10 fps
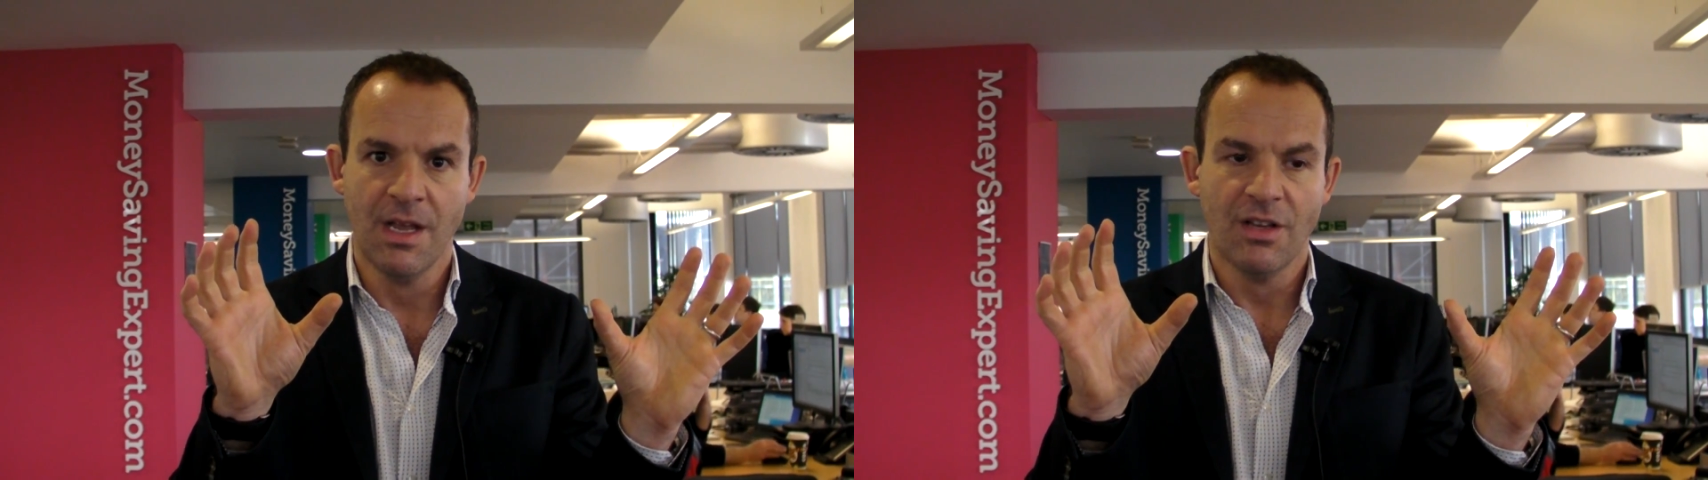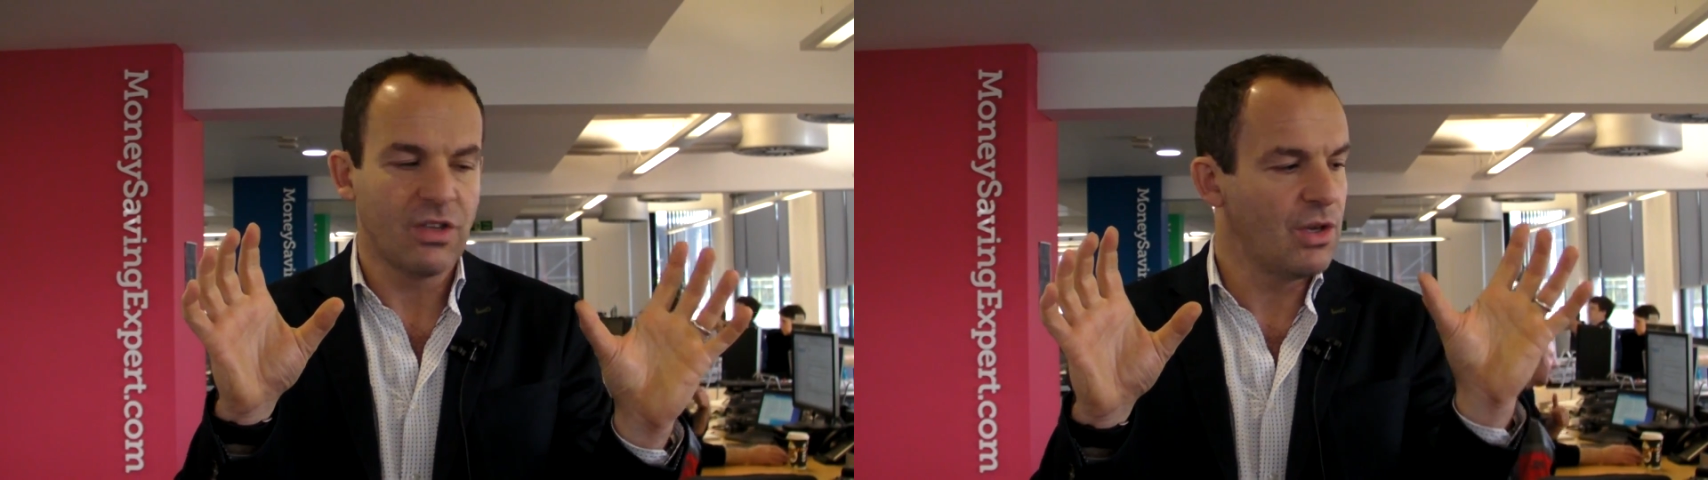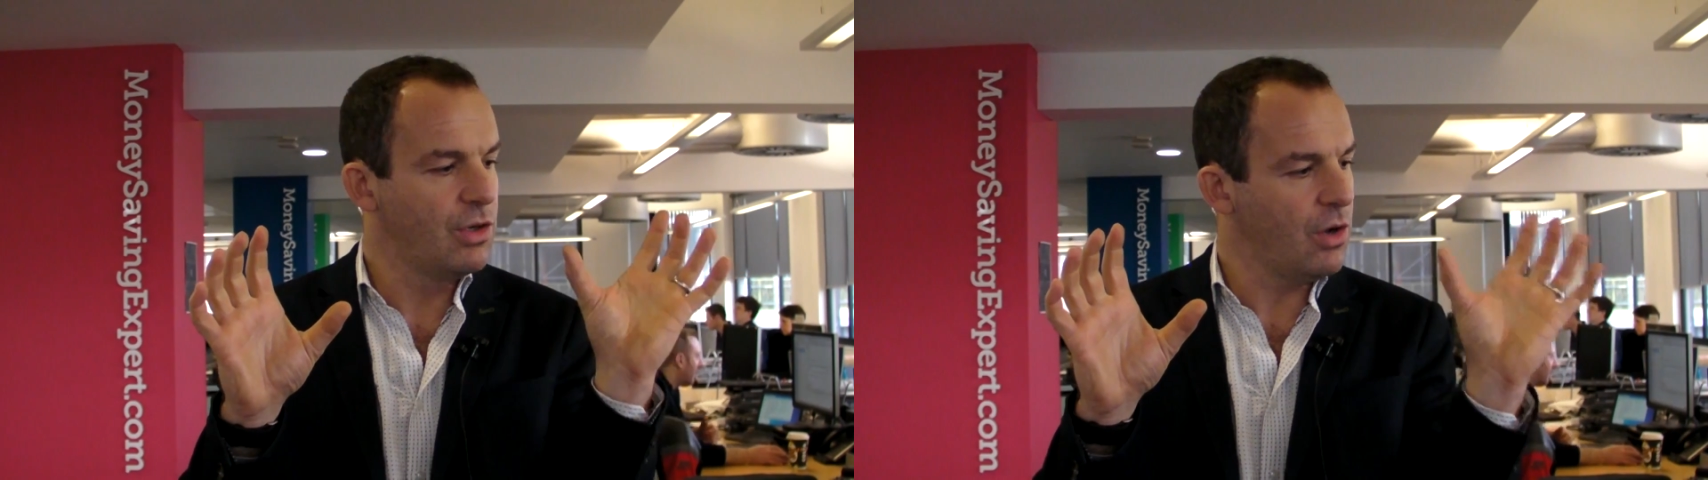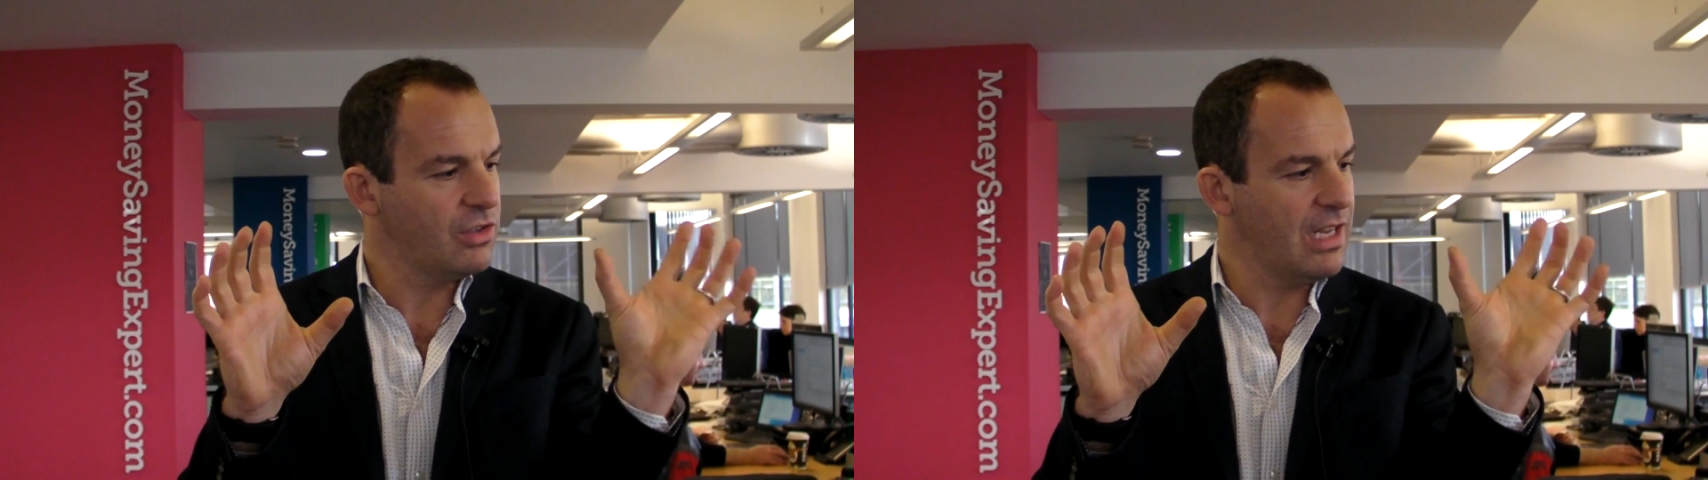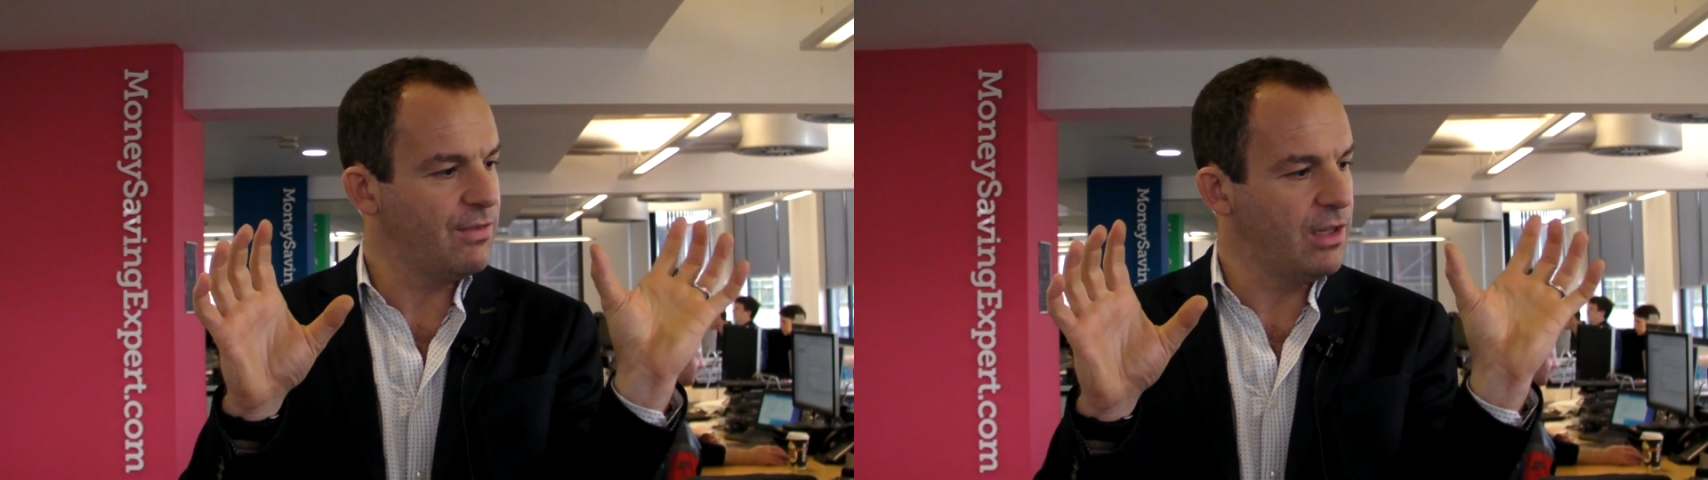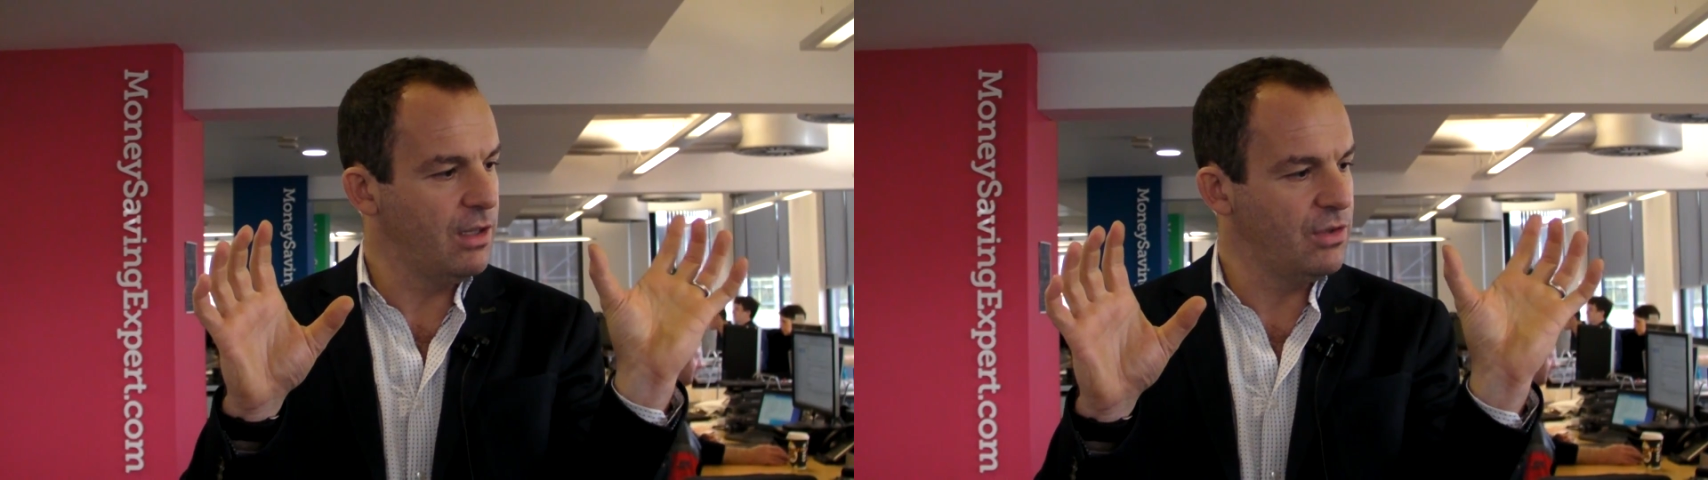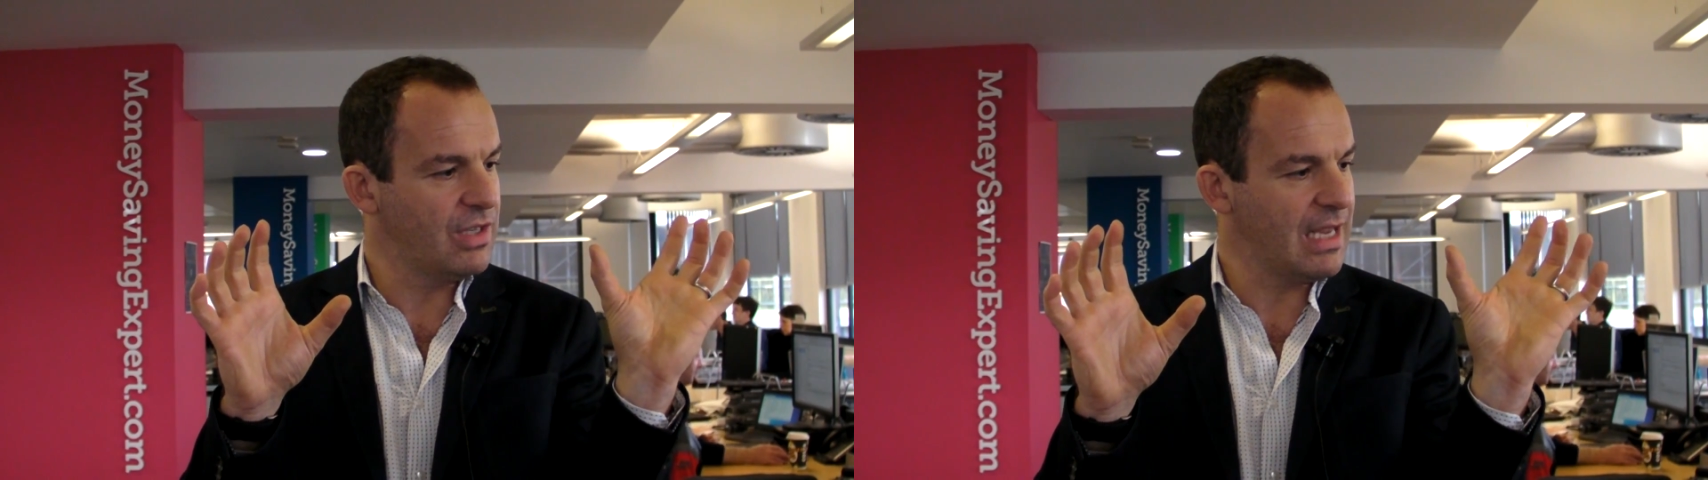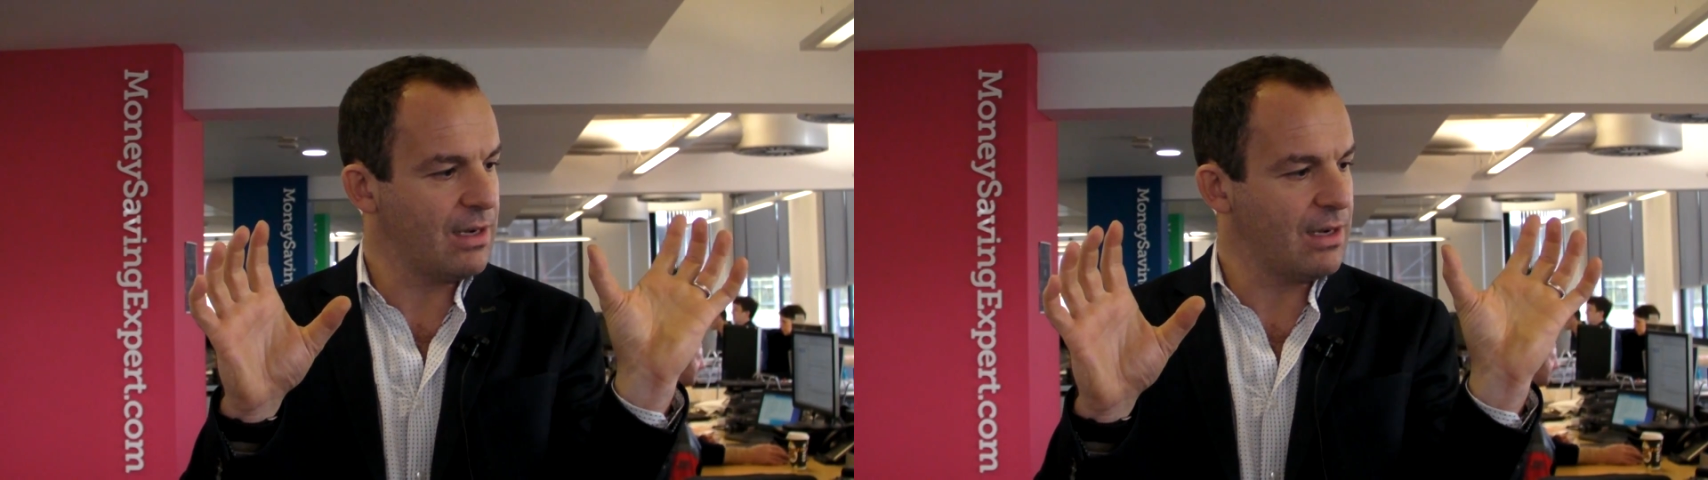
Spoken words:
So you're not even losing